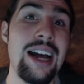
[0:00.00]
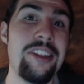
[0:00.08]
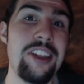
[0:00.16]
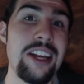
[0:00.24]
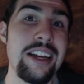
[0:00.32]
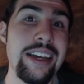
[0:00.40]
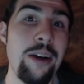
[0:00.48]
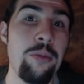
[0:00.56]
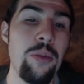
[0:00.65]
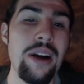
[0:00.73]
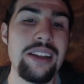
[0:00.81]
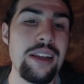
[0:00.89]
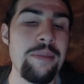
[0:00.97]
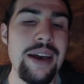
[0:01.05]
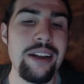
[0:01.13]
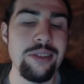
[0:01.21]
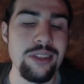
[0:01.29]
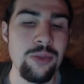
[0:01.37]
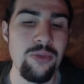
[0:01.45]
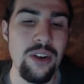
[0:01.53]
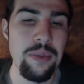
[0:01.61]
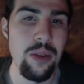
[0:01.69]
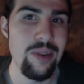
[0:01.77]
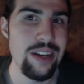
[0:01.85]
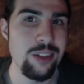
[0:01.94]
I think I got one of the medals
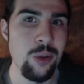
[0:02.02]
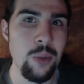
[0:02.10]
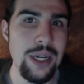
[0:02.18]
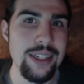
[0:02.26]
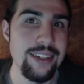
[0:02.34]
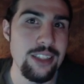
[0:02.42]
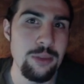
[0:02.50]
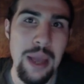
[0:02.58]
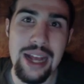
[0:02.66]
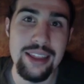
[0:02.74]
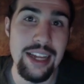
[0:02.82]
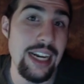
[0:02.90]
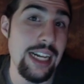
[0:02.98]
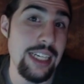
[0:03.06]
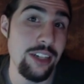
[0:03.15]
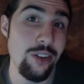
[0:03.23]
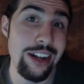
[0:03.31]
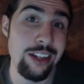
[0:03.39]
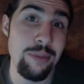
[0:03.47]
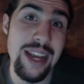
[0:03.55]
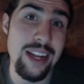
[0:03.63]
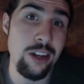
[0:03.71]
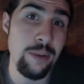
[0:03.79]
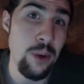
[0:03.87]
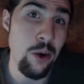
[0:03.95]
from the rental one because back then I didn't know how to
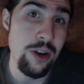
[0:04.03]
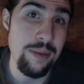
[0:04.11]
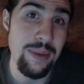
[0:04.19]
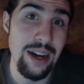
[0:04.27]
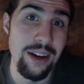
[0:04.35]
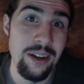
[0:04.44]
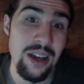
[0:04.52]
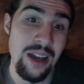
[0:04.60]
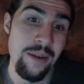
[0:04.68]
make good Pokemon.